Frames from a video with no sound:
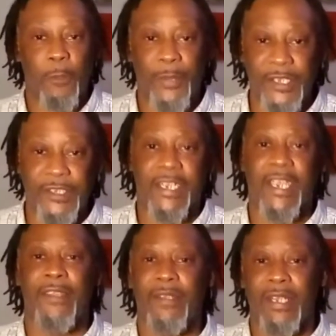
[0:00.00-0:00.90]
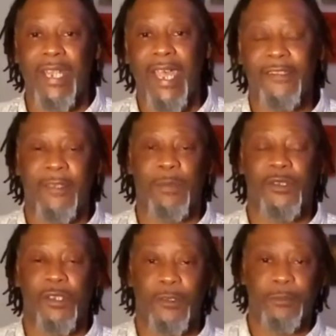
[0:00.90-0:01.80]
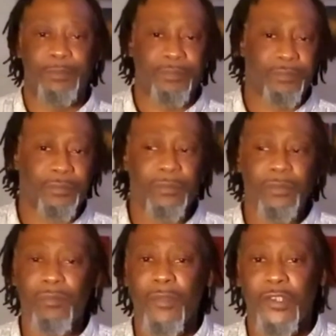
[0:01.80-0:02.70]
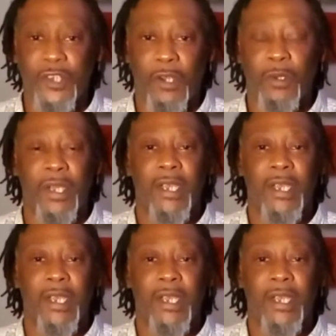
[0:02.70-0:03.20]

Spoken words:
pieced together in the last episode. So